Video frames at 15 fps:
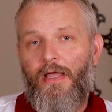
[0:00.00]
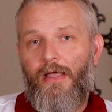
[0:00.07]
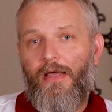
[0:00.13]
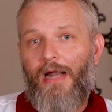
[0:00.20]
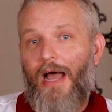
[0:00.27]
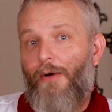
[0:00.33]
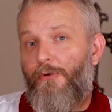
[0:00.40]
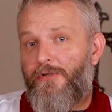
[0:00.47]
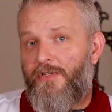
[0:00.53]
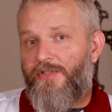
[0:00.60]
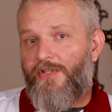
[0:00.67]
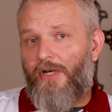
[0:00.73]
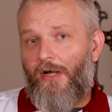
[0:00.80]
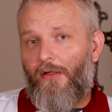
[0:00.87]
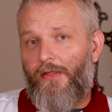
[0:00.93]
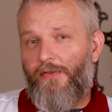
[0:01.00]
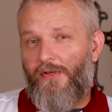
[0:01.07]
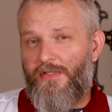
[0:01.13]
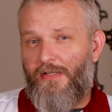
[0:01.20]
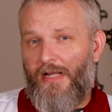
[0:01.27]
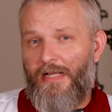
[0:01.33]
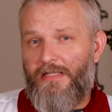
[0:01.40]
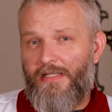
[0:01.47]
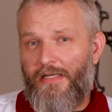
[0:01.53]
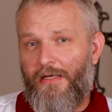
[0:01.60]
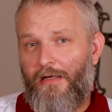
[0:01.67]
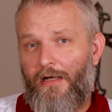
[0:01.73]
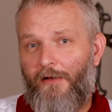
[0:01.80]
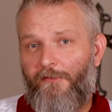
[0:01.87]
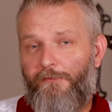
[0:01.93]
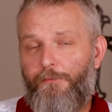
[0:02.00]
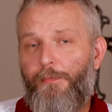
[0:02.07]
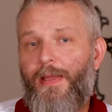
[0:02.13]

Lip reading: and I would just call it, there's an idea of